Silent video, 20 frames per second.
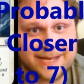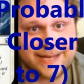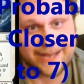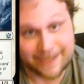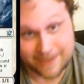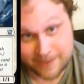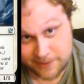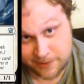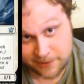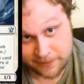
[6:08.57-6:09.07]
and he
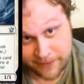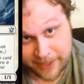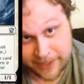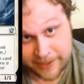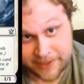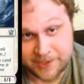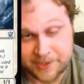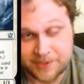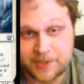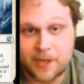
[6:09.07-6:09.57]
has his
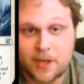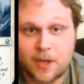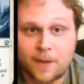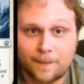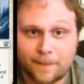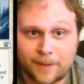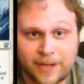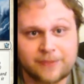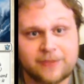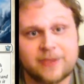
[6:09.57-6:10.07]
advantages,
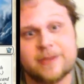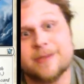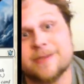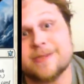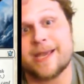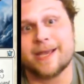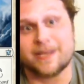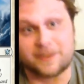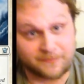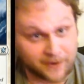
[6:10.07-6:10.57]
but I think
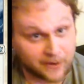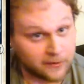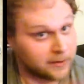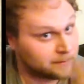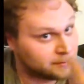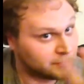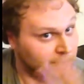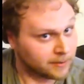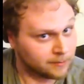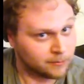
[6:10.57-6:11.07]
this guy is
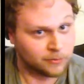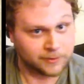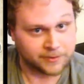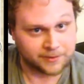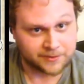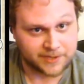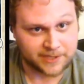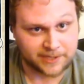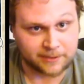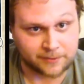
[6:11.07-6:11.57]
very playable in
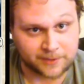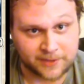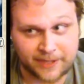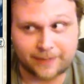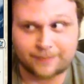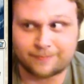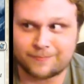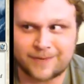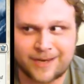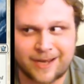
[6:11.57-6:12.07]
your sealed
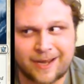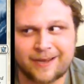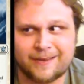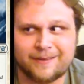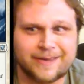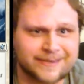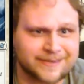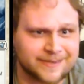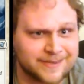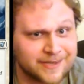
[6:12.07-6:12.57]
deck,
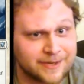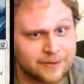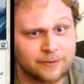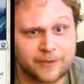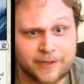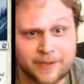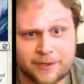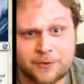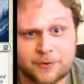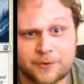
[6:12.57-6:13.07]
not
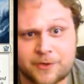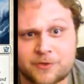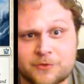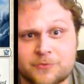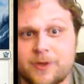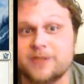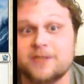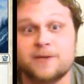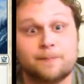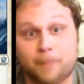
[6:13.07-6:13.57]
necessarily in your
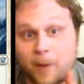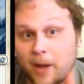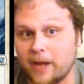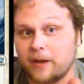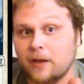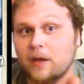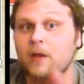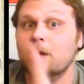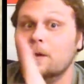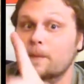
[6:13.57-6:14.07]
constructed,
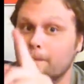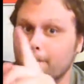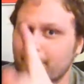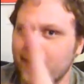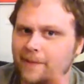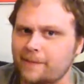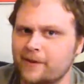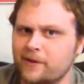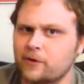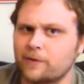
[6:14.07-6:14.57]
but
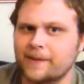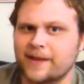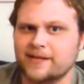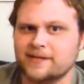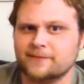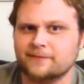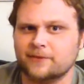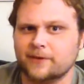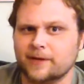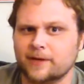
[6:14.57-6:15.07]
maybe
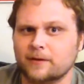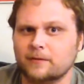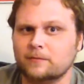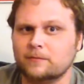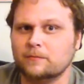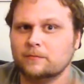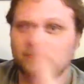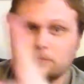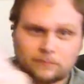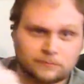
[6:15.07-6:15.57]
Cremantic Flare.
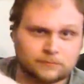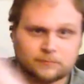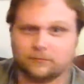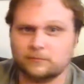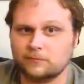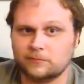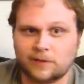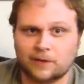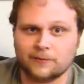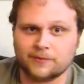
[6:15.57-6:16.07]

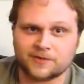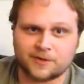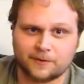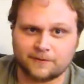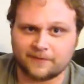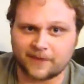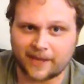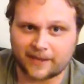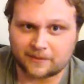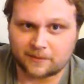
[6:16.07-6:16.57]
I reserve